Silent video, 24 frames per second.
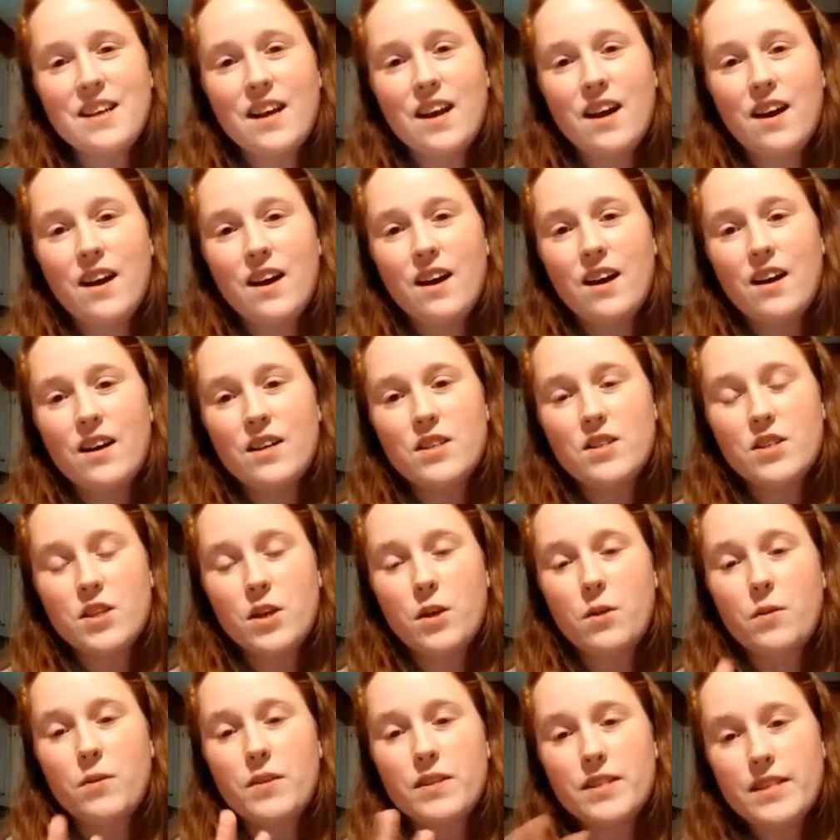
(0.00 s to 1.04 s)

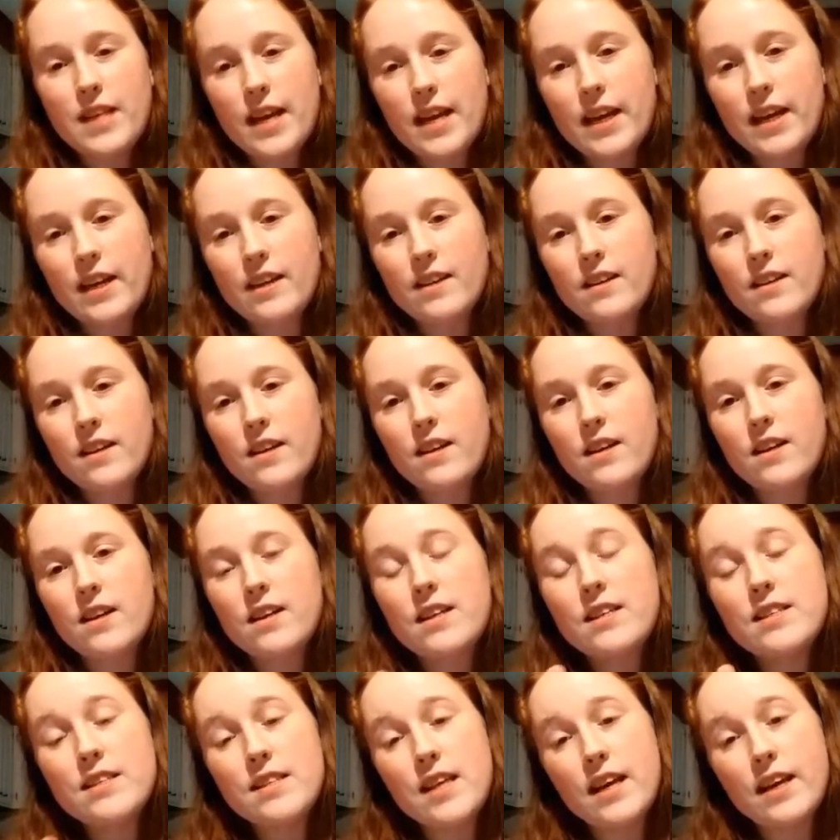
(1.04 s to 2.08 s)
so the
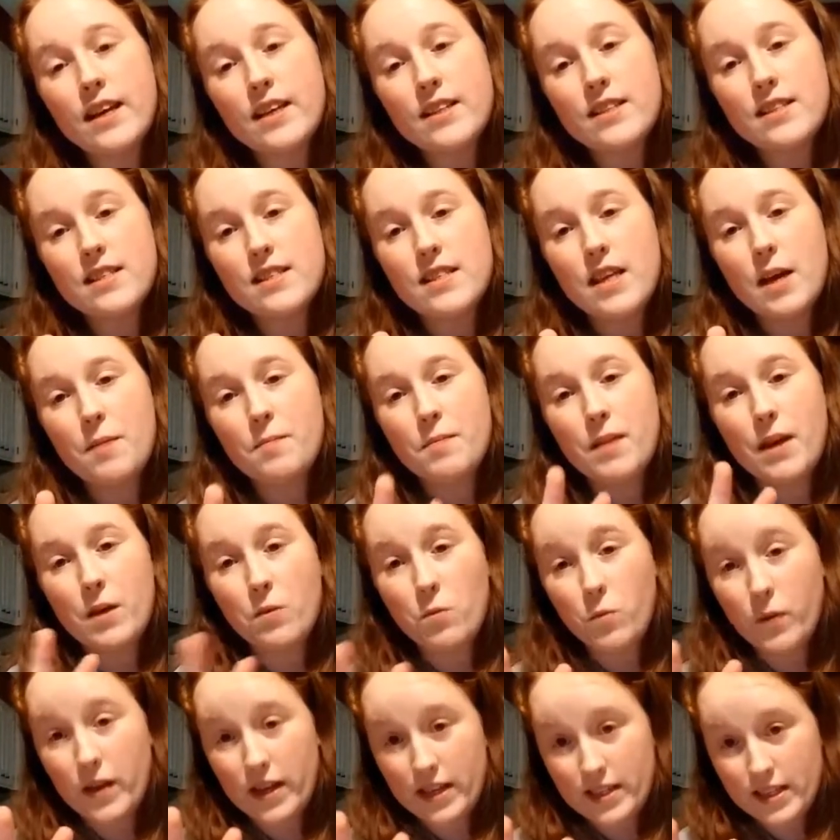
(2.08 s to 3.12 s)
second step that
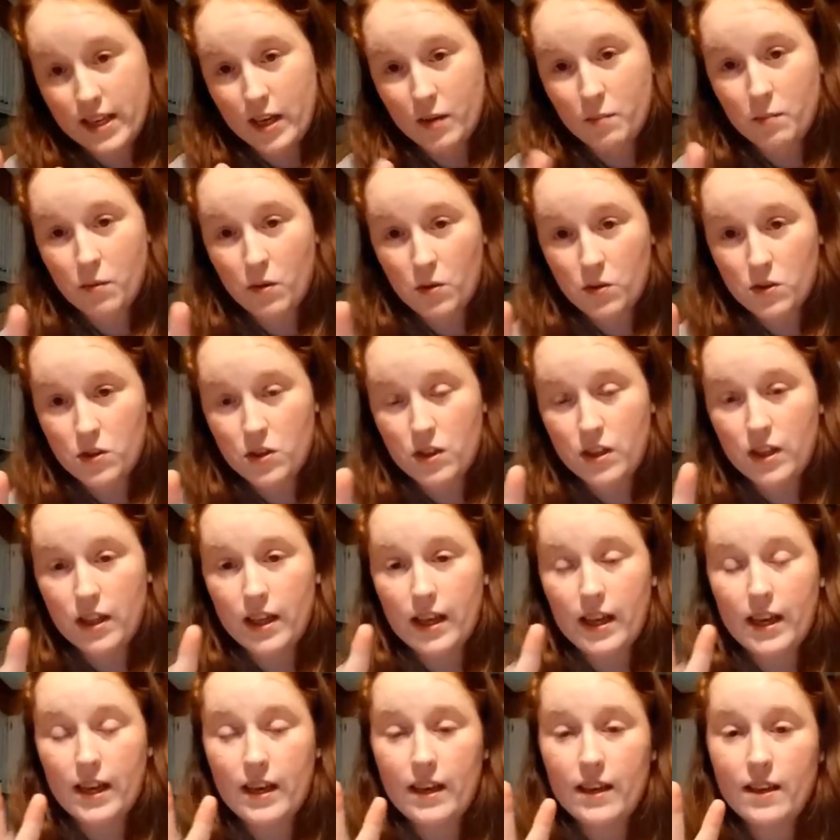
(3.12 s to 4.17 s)
we take
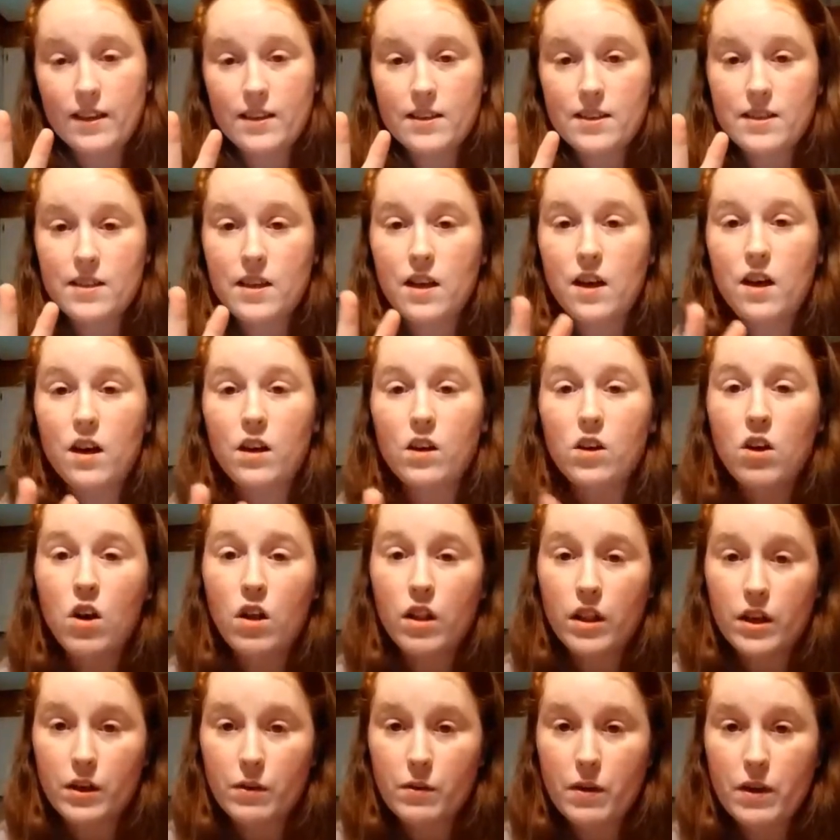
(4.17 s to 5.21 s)
personally is
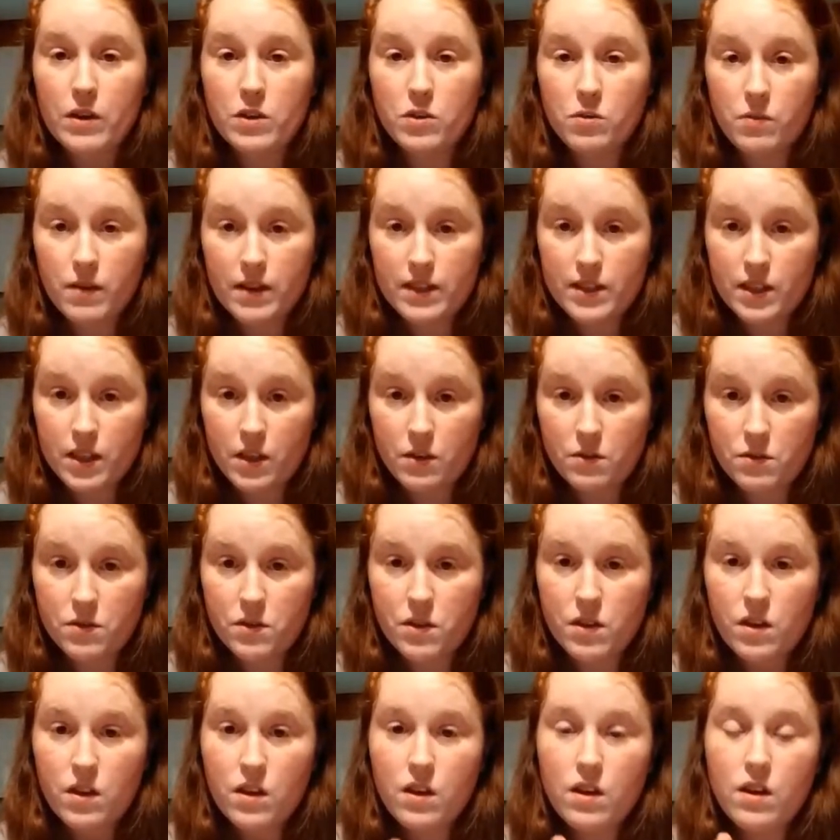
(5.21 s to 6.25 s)
calling around to
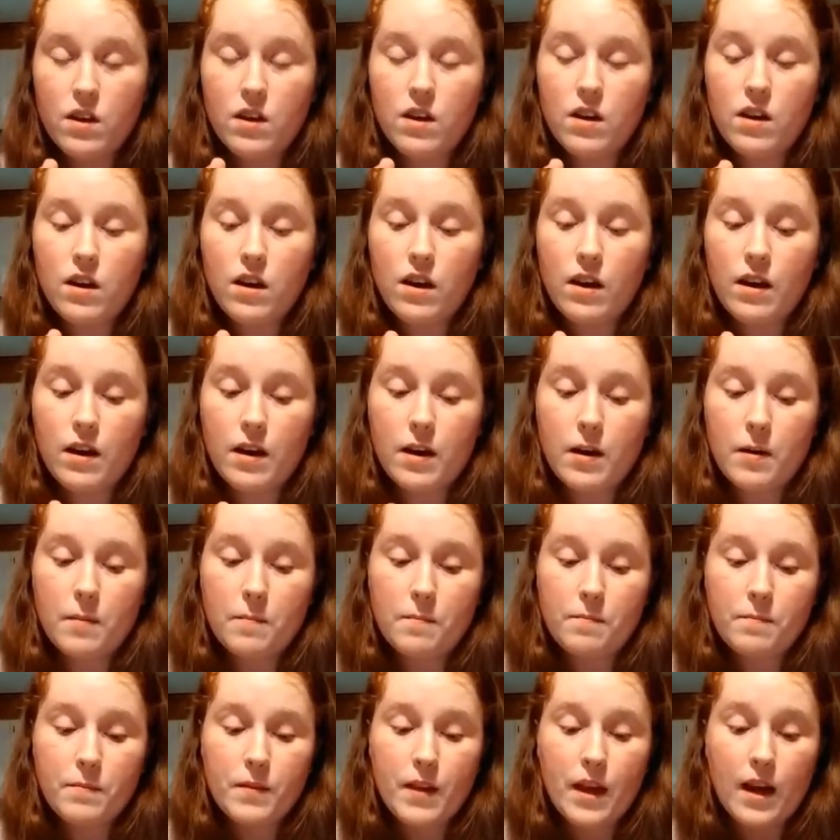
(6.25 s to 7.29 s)
rescues.
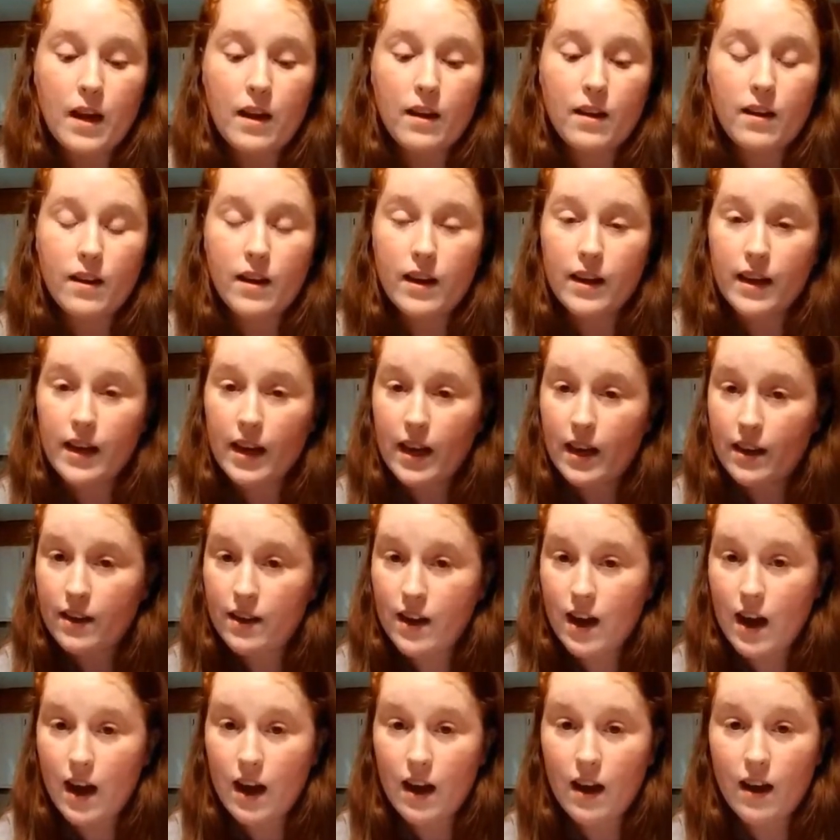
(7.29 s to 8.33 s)

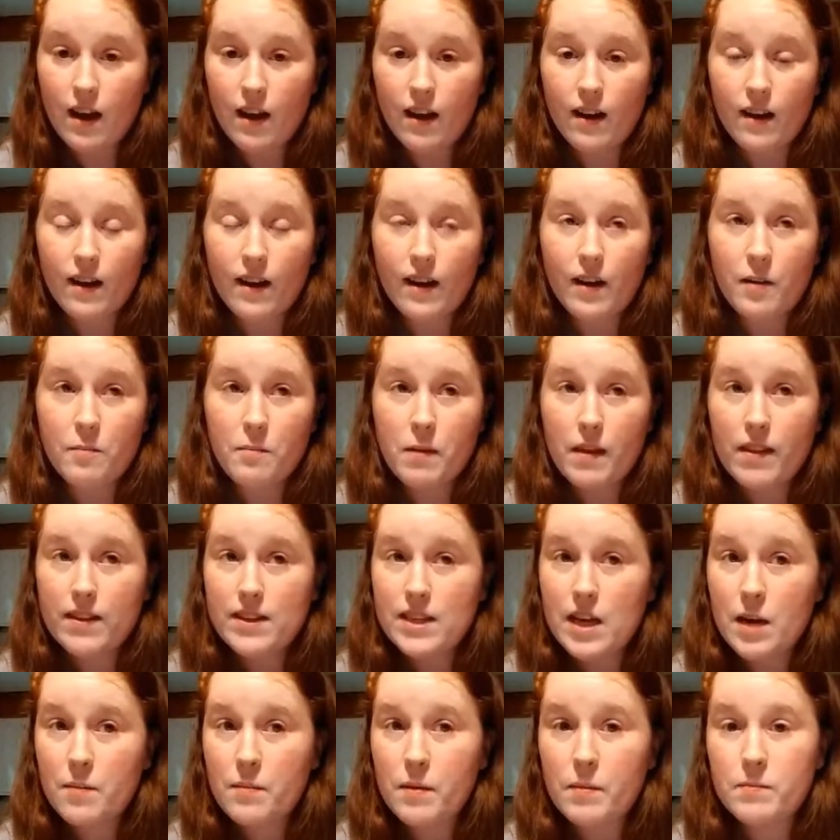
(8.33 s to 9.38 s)
Again, by the
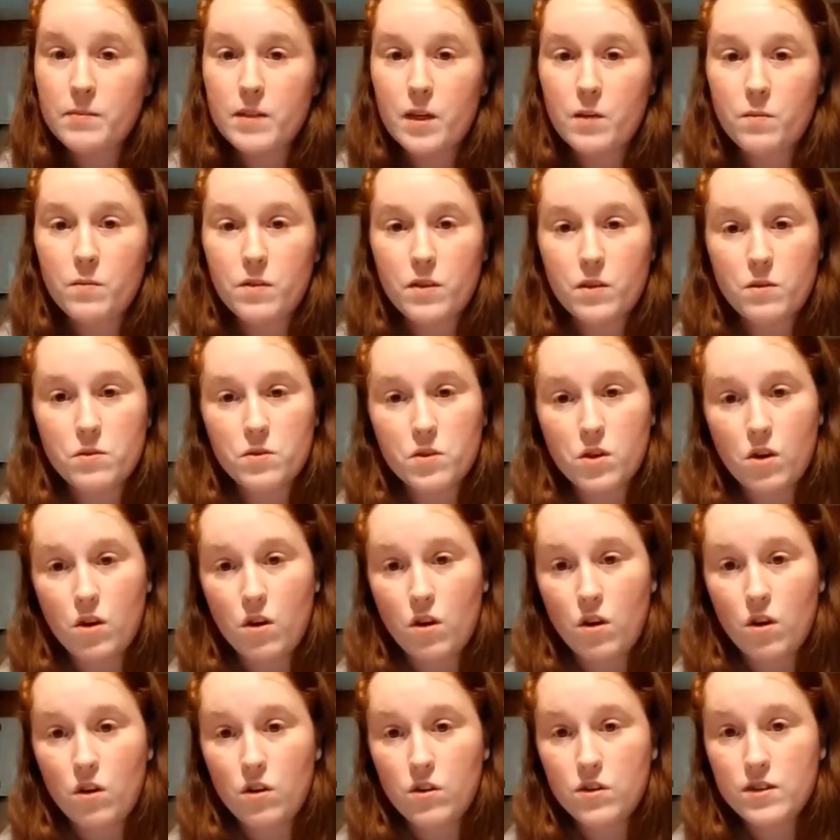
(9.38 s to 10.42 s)
time I'm done with those
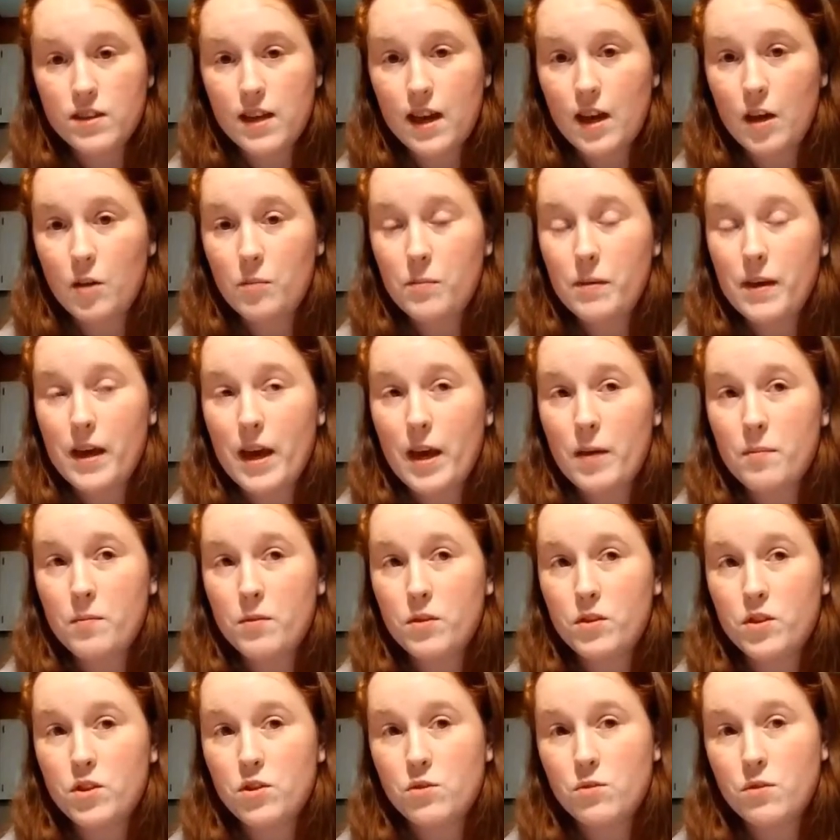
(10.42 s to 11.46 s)
calls, I'll be
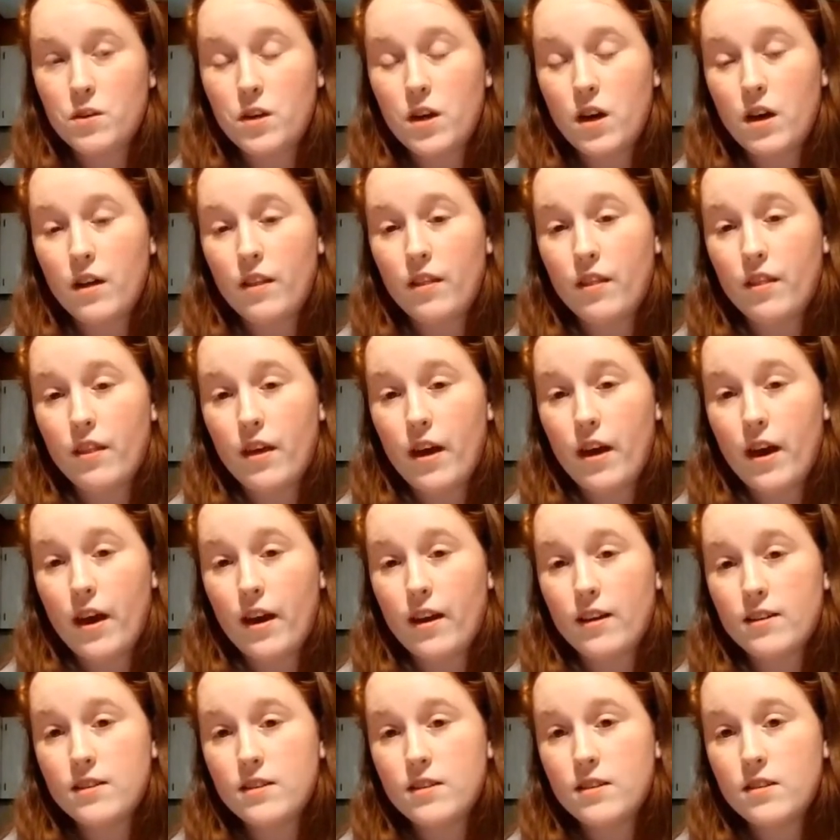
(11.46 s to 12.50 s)
able to cut
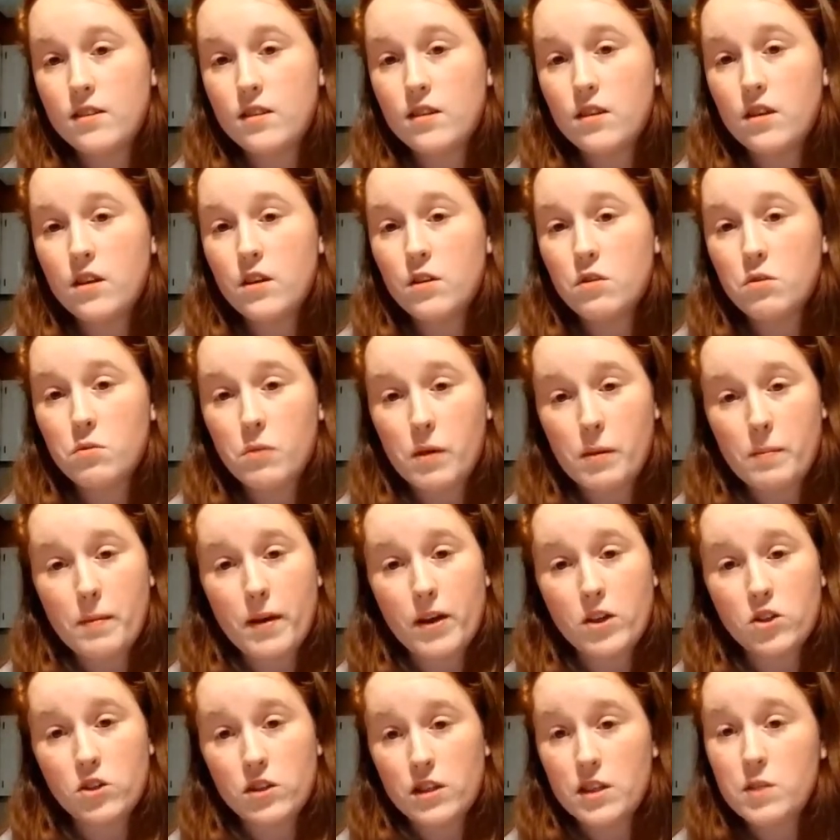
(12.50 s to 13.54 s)
that
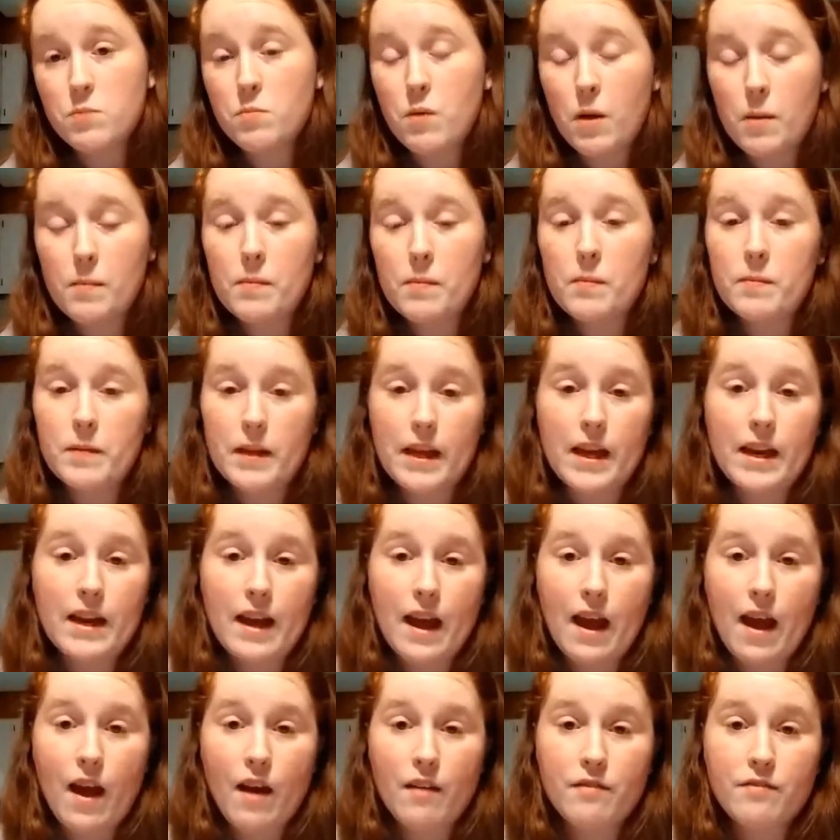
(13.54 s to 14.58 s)
3-page list probably in
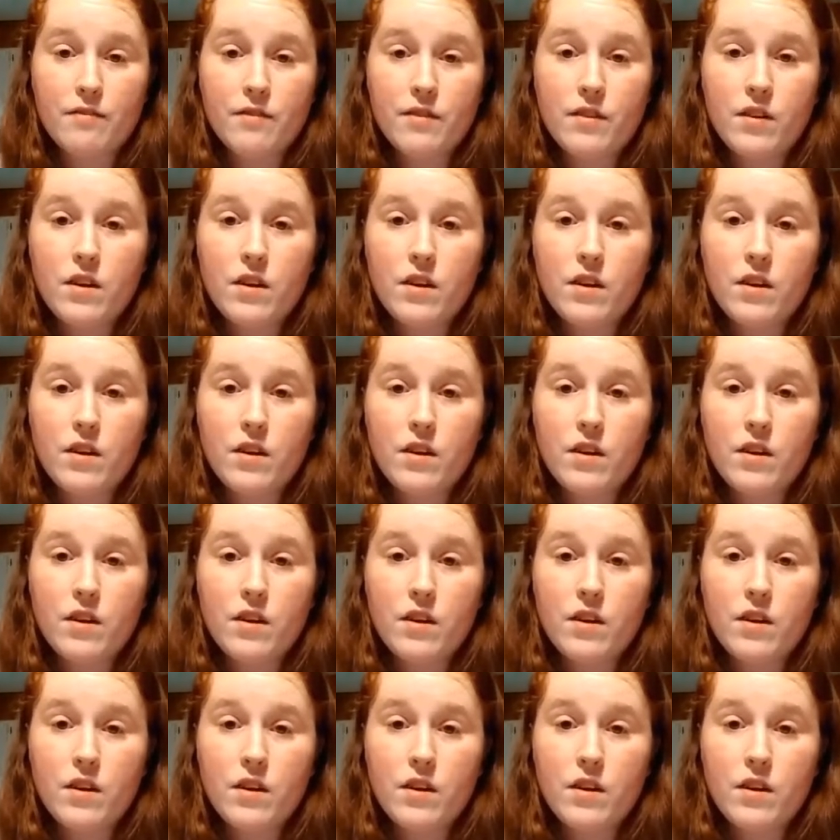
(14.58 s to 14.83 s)
half.